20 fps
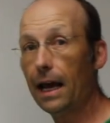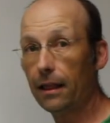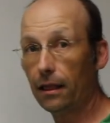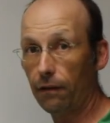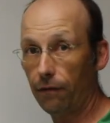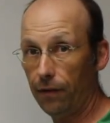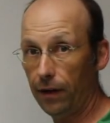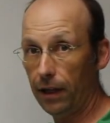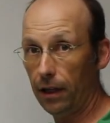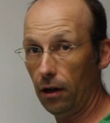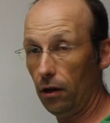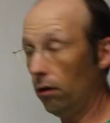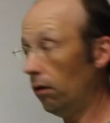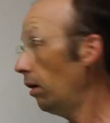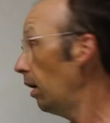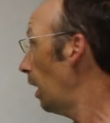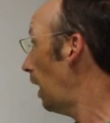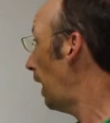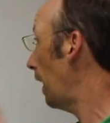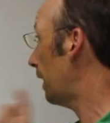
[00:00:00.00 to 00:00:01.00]
at the
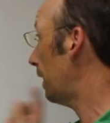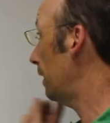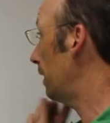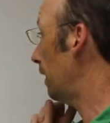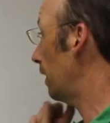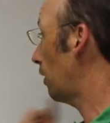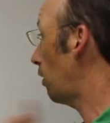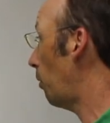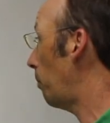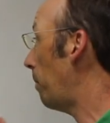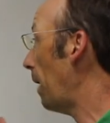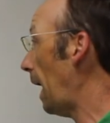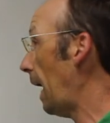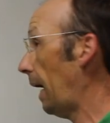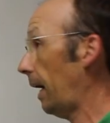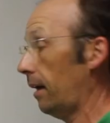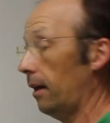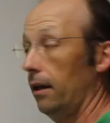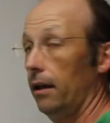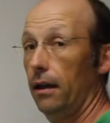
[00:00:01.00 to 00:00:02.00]
video, I can then go
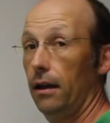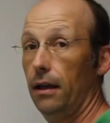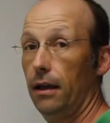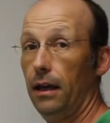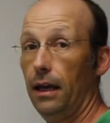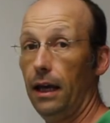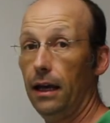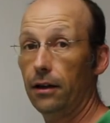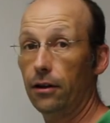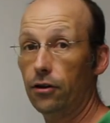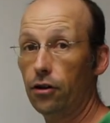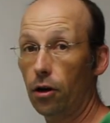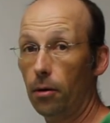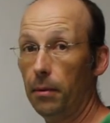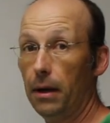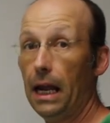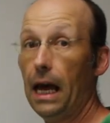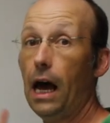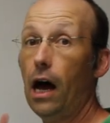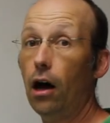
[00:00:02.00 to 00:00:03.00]
back and
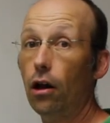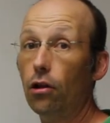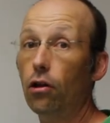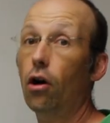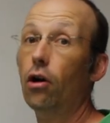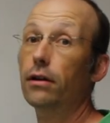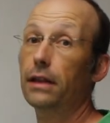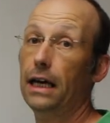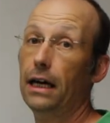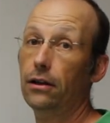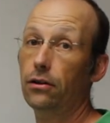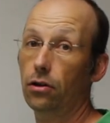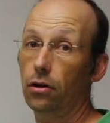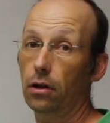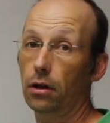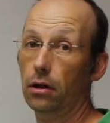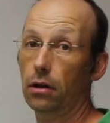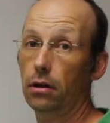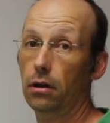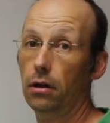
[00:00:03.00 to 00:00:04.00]
determine how long that
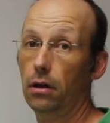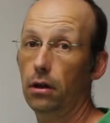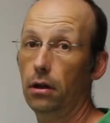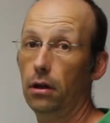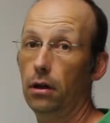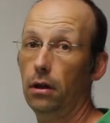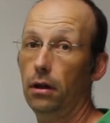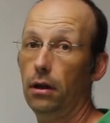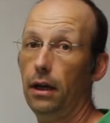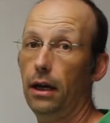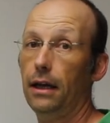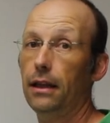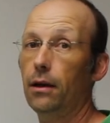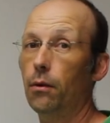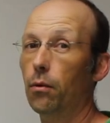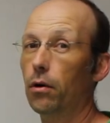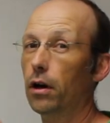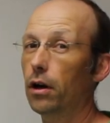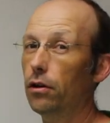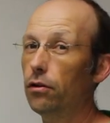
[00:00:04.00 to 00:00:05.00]
took. And
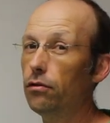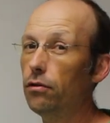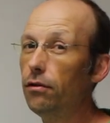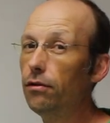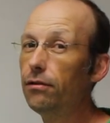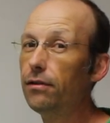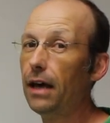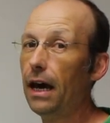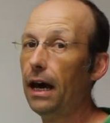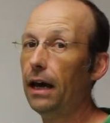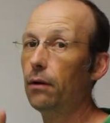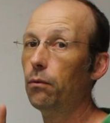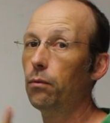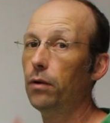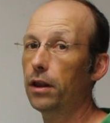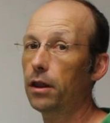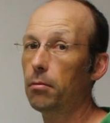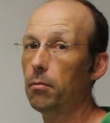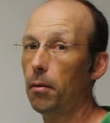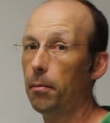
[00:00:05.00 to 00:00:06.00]
then we're going to use that
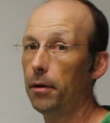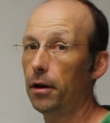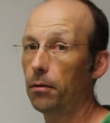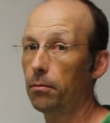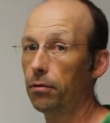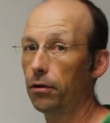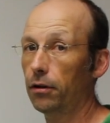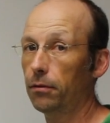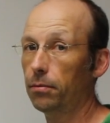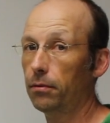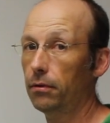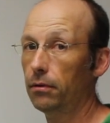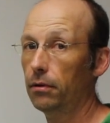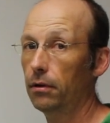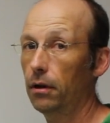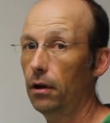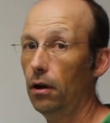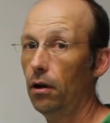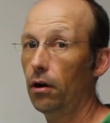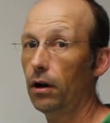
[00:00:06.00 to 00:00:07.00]
with the momentum principle.
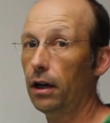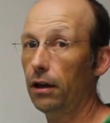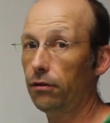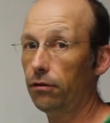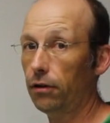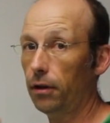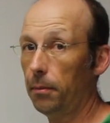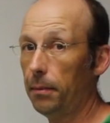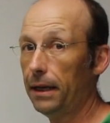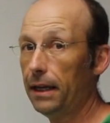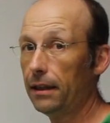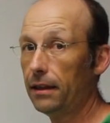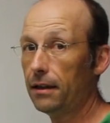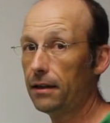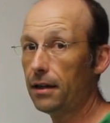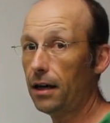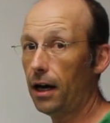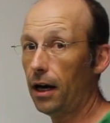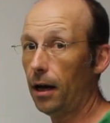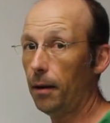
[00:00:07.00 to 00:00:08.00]
Okay, so let me get the
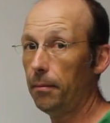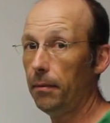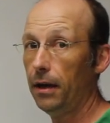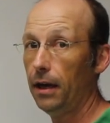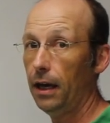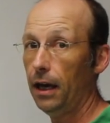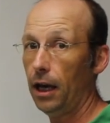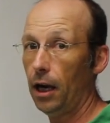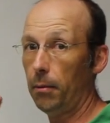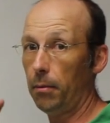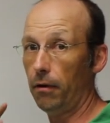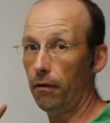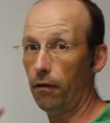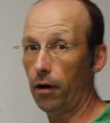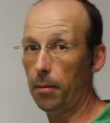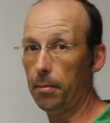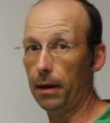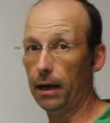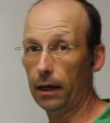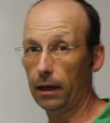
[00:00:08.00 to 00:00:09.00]
time, and I'll be
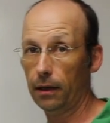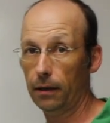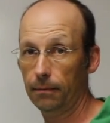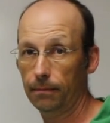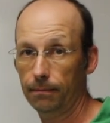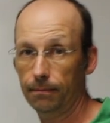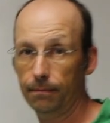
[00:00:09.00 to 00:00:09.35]
right back.